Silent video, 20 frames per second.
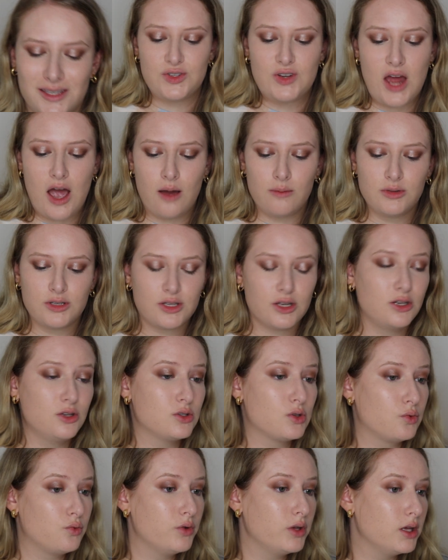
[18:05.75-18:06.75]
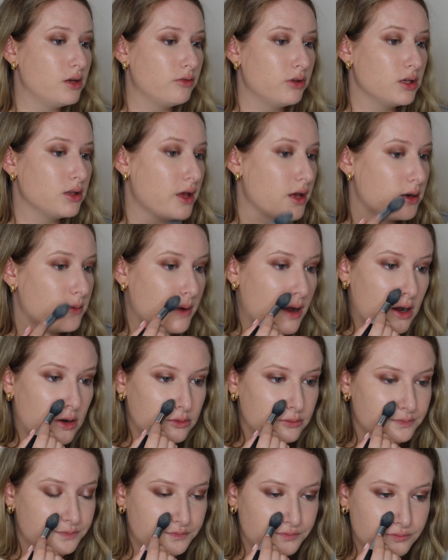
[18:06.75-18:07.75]
So now I'm just going to use a really, really light
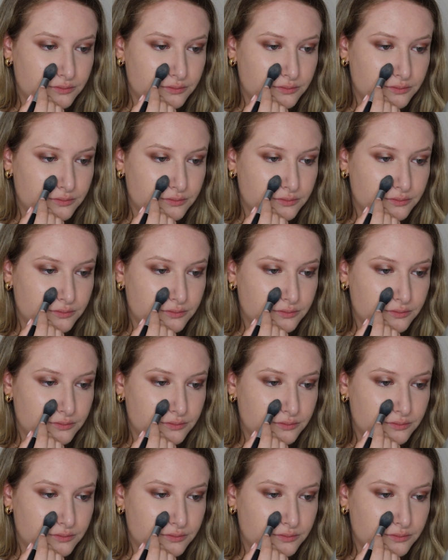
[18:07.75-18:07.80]
amount.